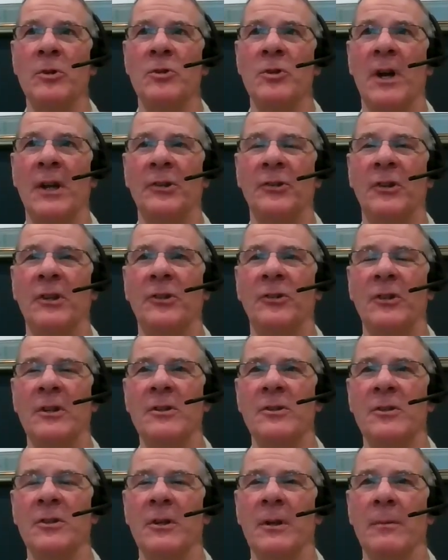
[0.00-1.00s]
address this
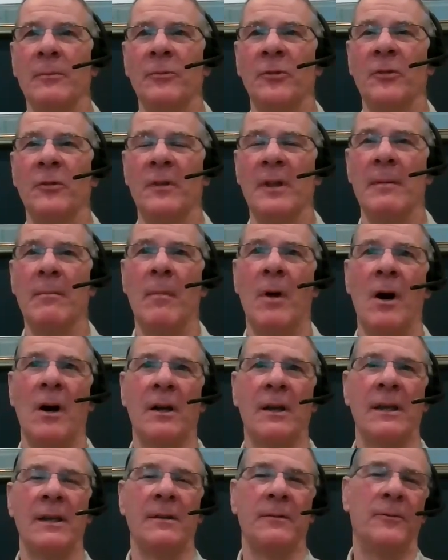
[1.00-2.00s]
in terms of the
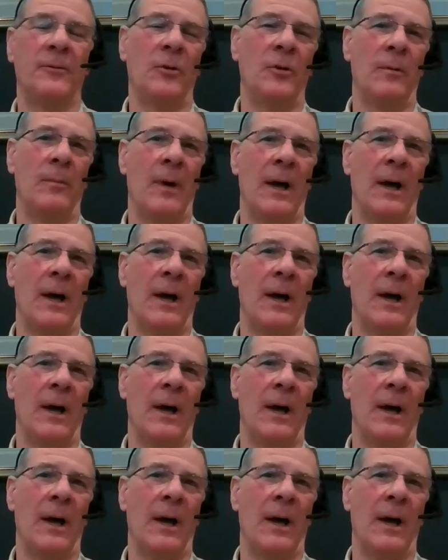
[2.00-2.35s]
market for